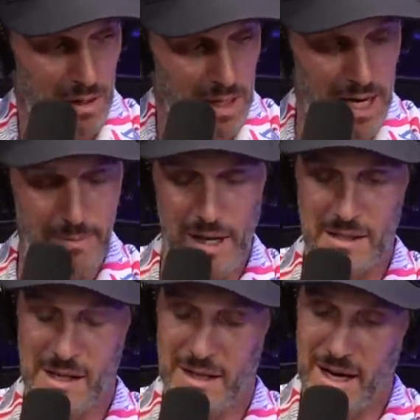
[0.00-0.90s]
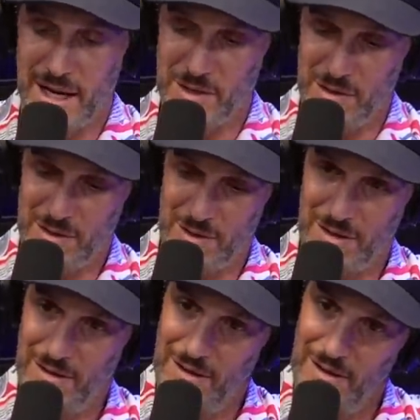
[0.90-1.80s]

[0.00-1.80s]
and I'm not a psychiatrist.